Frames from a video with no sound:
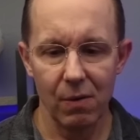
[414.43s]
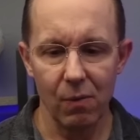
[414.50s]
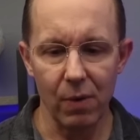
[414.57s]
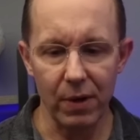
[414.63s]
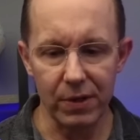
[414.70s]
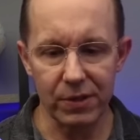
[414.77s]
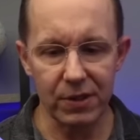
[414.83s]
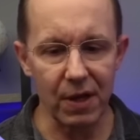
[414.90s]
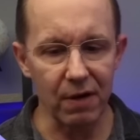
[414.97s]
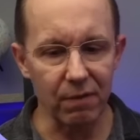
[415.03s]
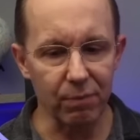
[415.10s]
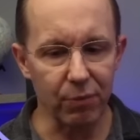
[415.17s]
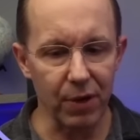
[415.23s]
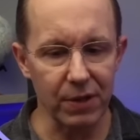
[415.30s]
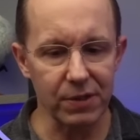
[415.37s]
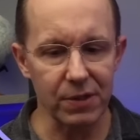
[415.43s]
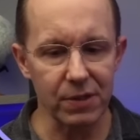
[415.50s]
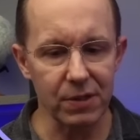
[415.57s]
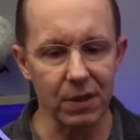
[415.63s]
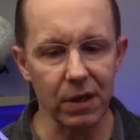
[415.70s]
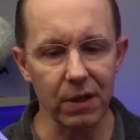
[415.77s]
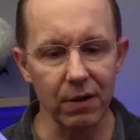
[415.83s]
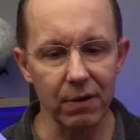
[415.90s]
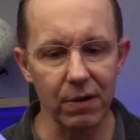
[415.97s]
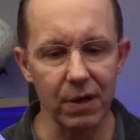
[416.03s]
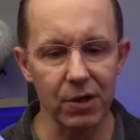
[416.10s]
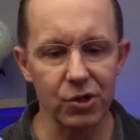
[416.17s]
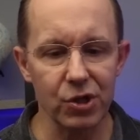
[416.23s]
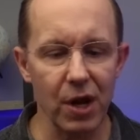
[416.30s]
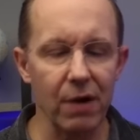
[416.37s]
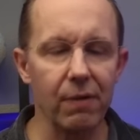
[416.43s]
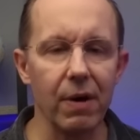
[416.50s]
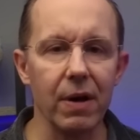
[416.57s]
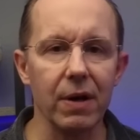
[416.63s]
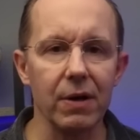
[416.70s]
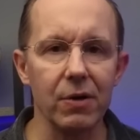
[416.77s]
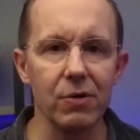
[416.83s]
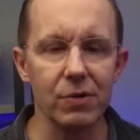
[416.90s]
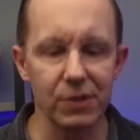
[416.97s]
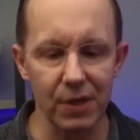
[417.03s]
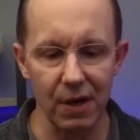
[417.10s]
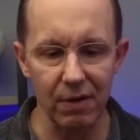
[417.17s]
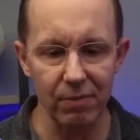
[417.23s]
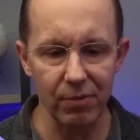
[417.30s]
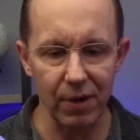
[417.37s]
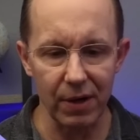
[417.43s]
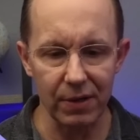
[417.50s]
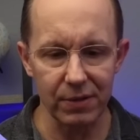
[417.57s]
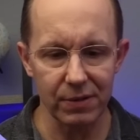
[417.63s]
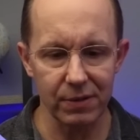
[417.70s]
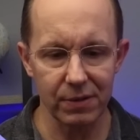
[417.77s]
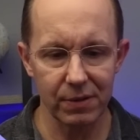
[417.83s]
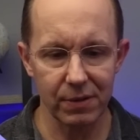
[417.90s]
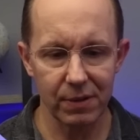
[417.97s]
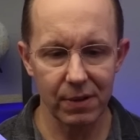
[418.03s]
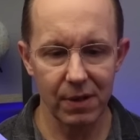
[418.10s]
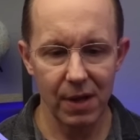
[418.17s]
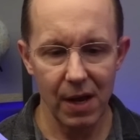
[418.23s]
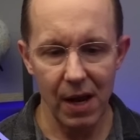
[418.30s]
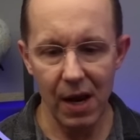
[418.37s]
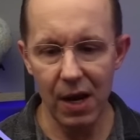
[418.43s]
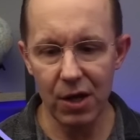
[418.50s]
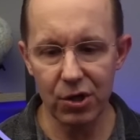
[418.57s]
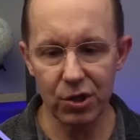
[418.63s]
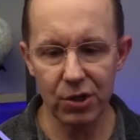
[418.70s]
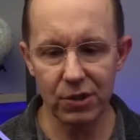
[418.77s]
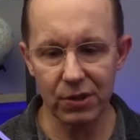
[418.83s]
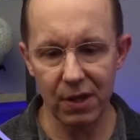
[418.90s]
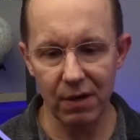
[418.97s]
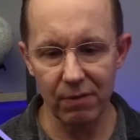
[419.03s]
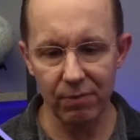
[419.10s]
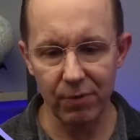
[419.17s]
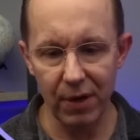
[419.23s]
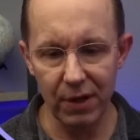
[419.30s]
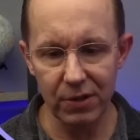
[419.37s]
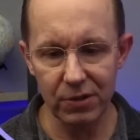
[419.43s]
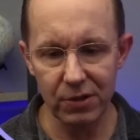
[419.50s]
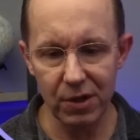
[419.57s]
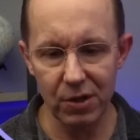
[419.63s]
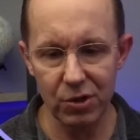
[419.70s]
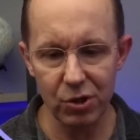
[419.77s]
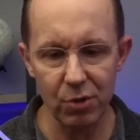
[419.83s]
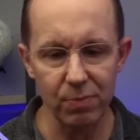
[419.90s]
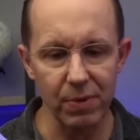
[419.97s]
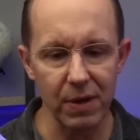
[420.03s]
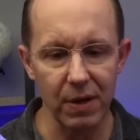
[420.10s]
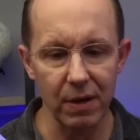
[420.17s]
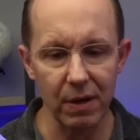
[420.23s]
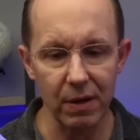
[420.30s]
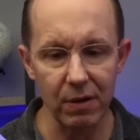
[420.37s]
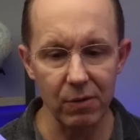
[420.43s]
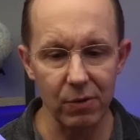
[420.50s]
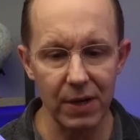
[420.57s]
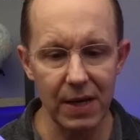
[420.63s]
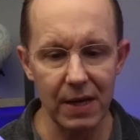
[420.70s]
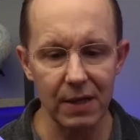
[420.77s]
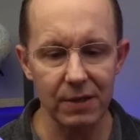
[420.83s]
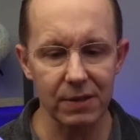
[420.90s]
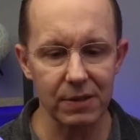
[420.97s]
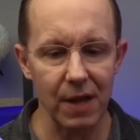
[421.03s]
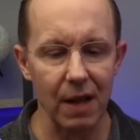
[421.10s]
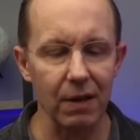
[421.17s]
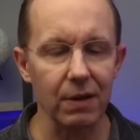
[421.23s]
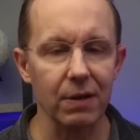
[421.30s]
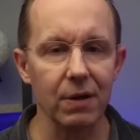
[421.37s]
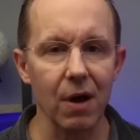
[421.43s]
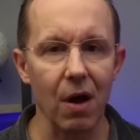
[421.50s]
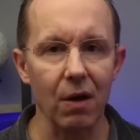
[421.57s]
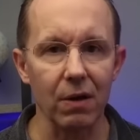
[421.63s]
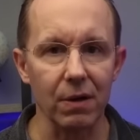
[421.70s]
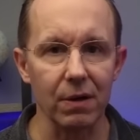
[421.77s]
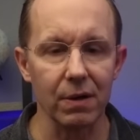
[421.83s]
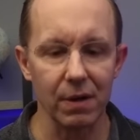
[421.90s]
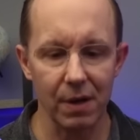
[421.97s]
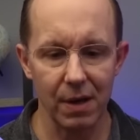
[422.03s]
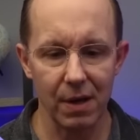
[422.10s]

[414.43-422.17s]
When a set of bricks is cleared, generate a new set of bricks. Each set of bricks should be in a unique solid color